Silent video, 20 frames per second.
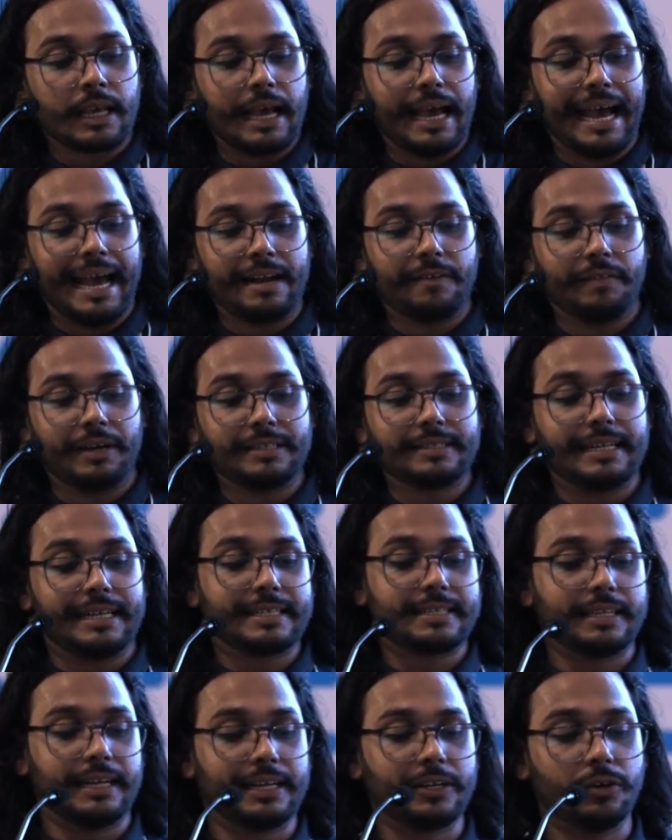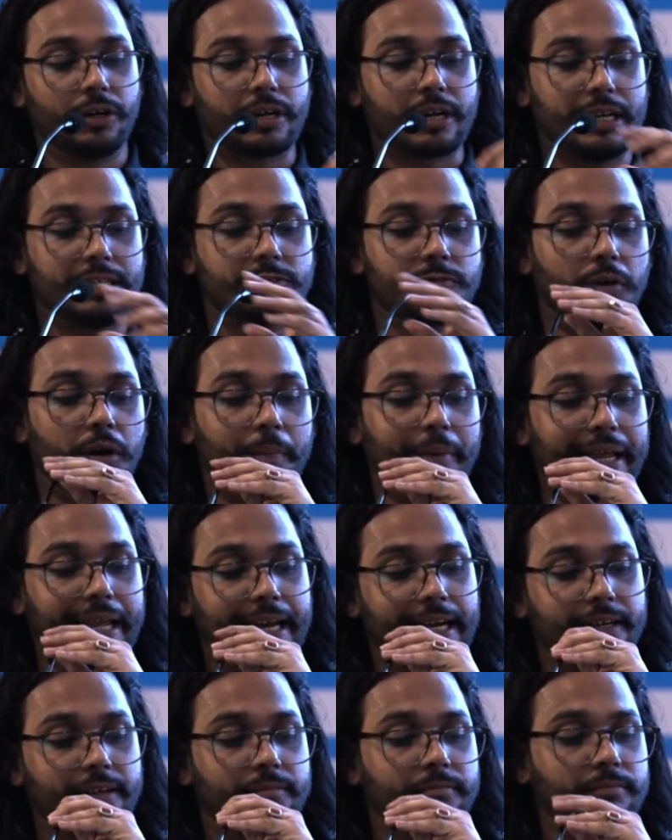And once that's done, you're transforming
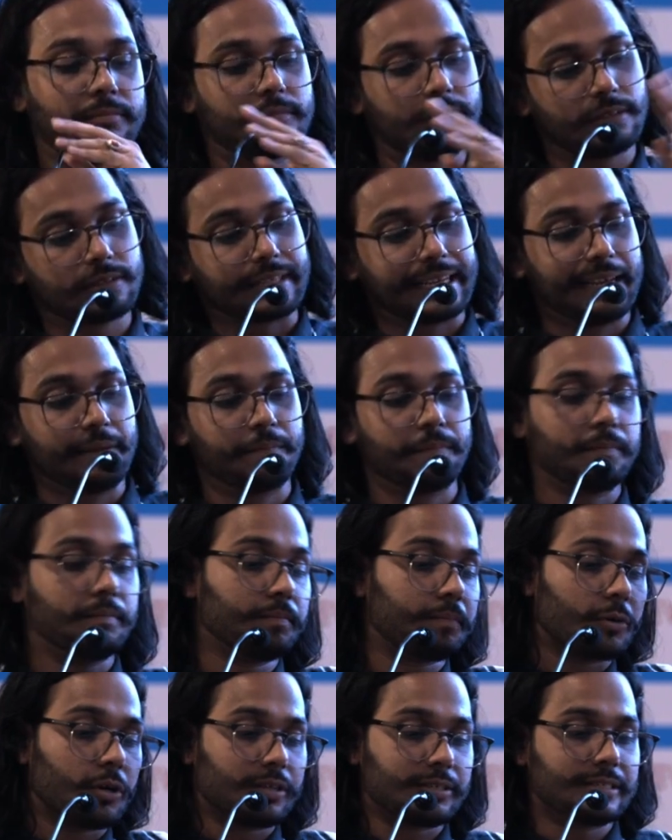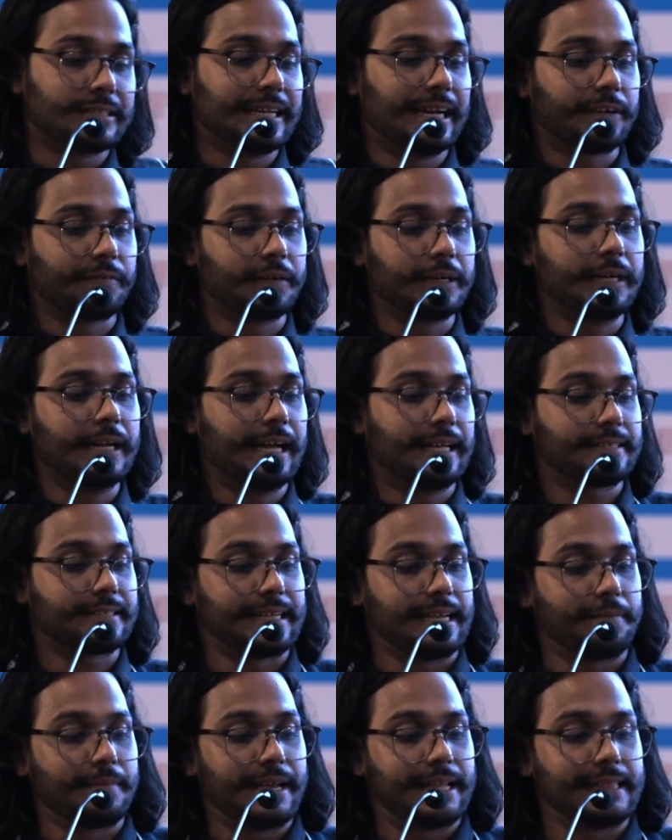it, same process that we did last
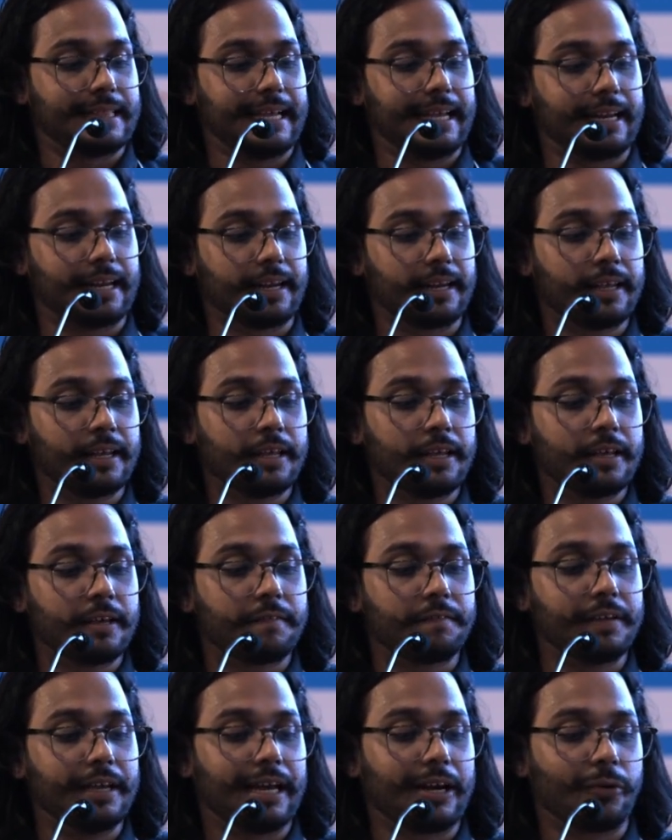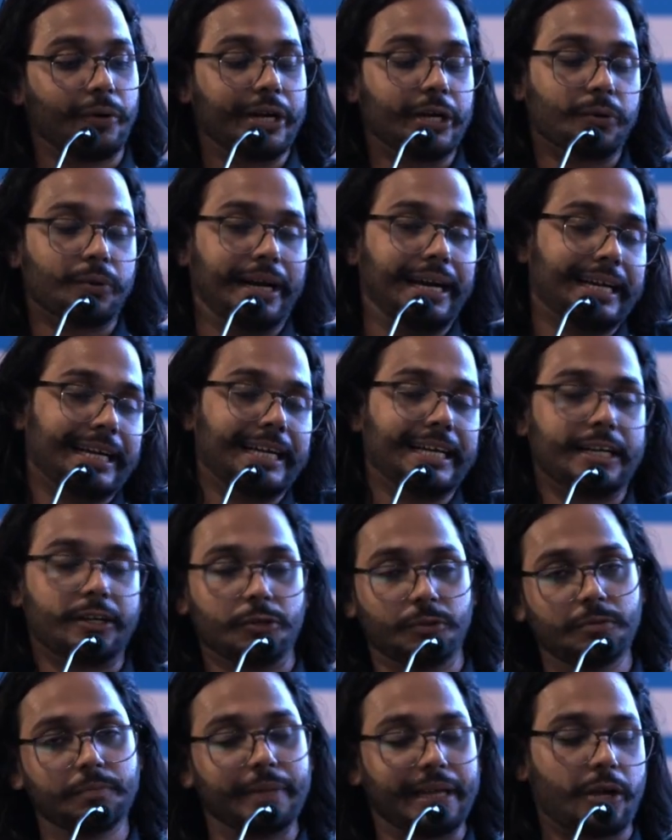time, and then we are going to write it
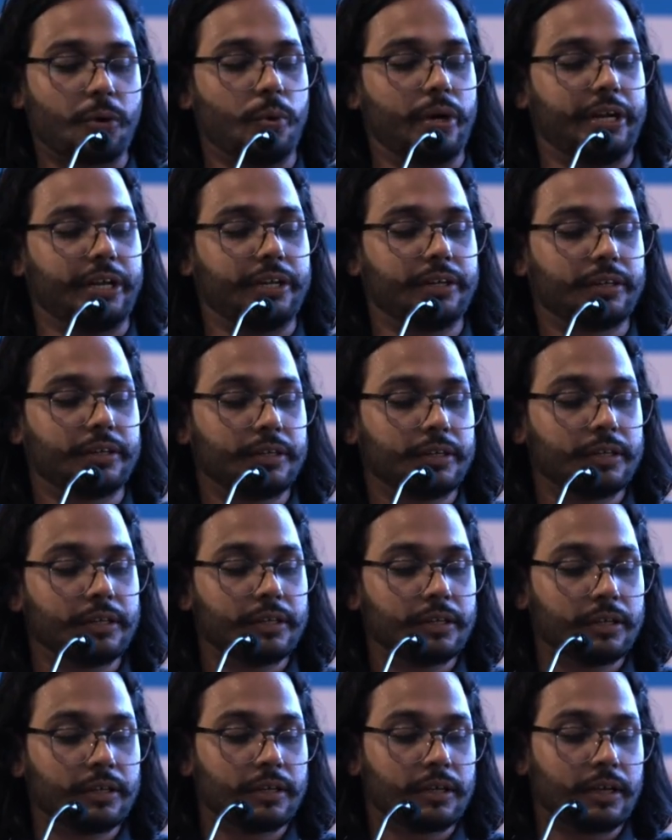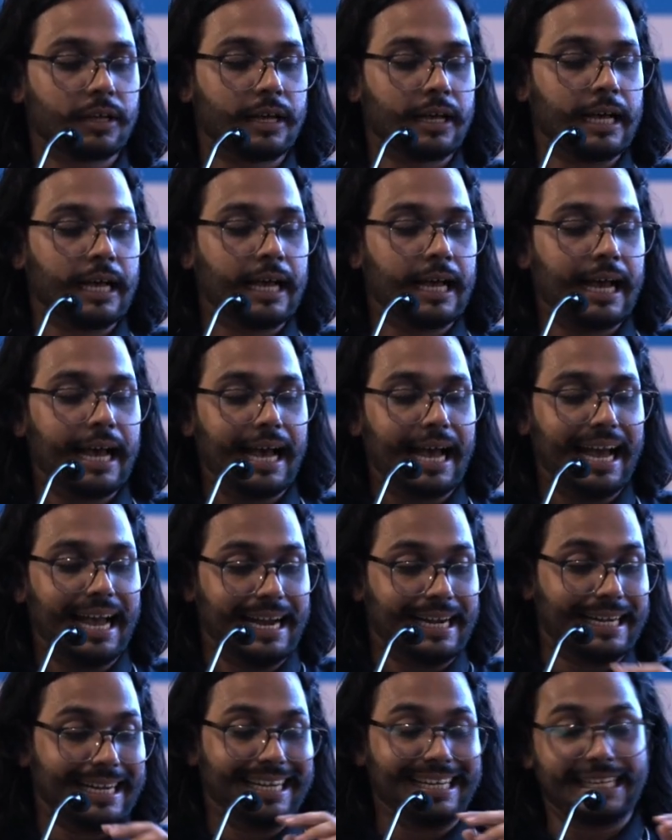to BigQuery.
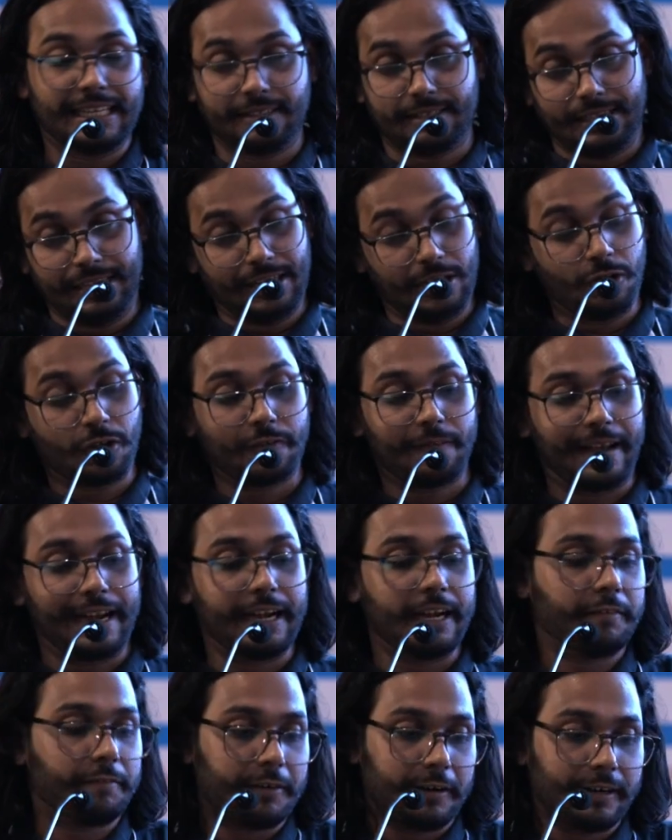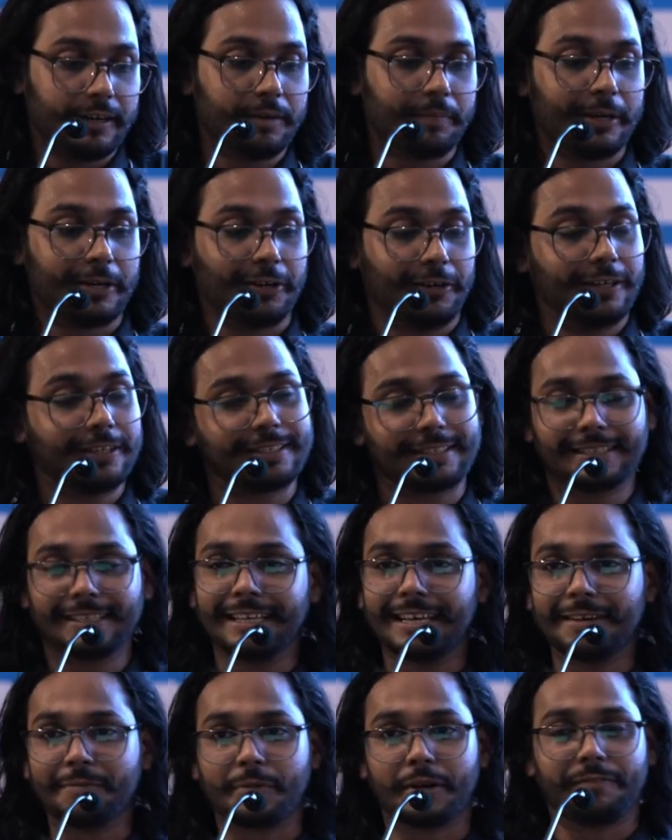And it doesn't look very difficult because
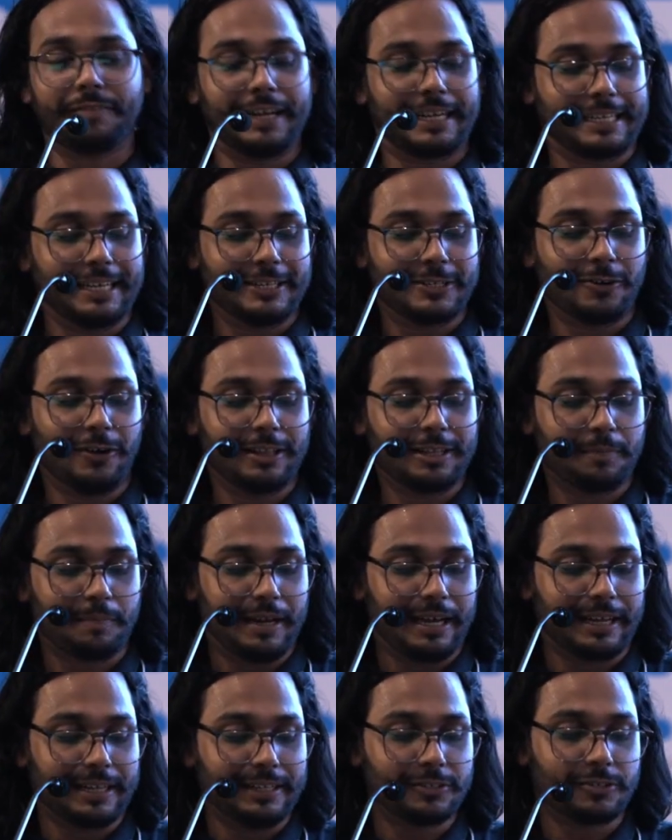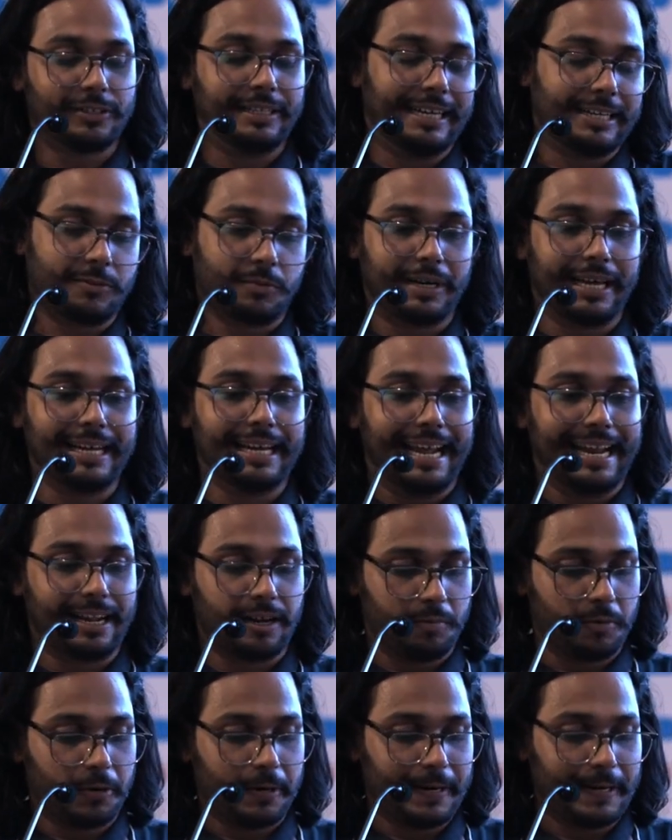Prefect has all the plugins, so that's what I like
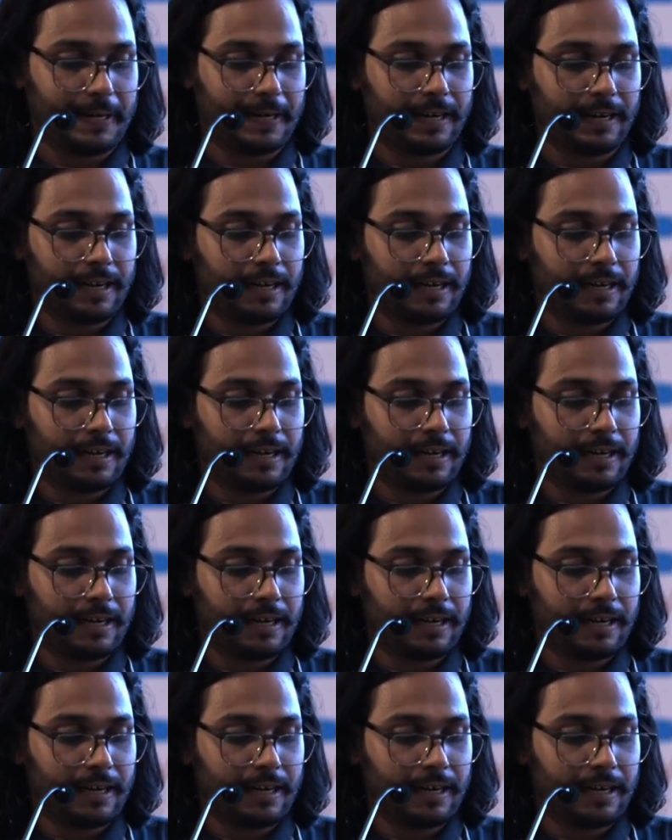about it.